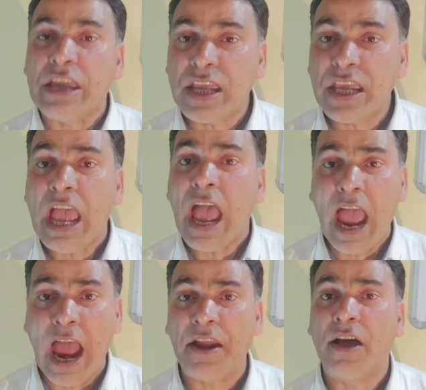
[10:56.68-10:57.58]

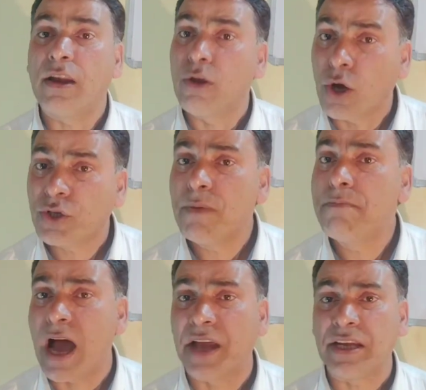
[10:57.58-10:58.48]
He had a lot
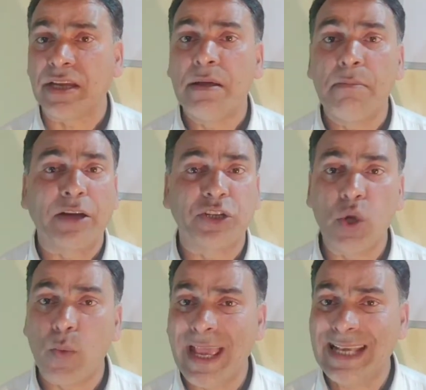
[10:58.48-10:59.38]
of money,
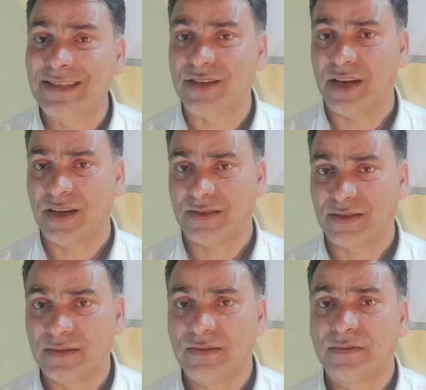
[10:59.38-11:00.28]
but he wasted
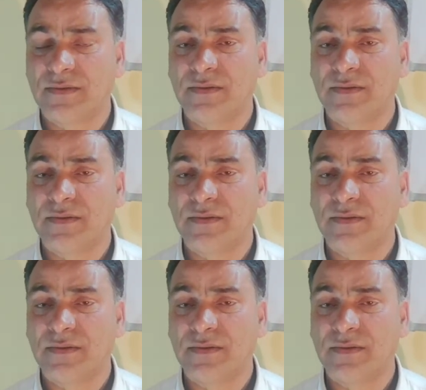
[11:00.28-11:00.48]
it.